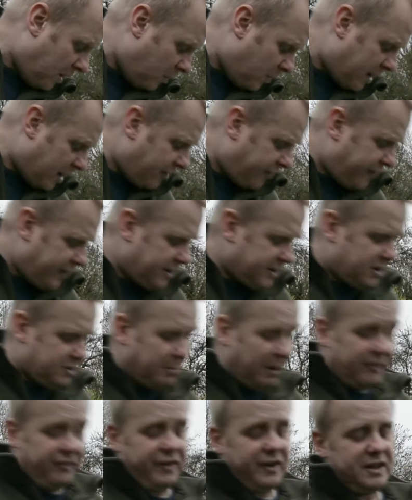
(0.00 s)
when my
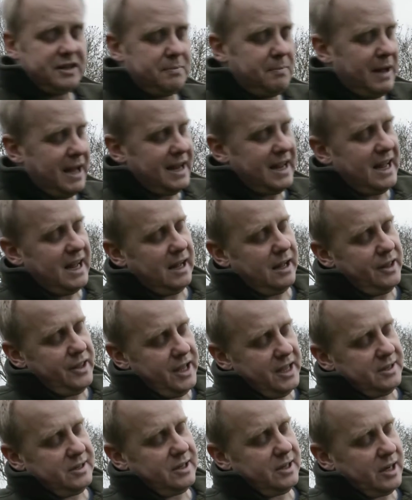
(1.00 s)
first mag out of
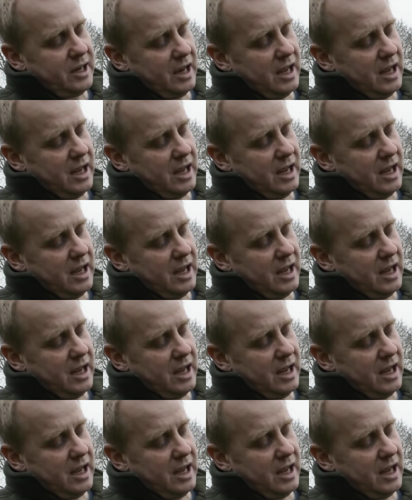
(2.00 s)
this,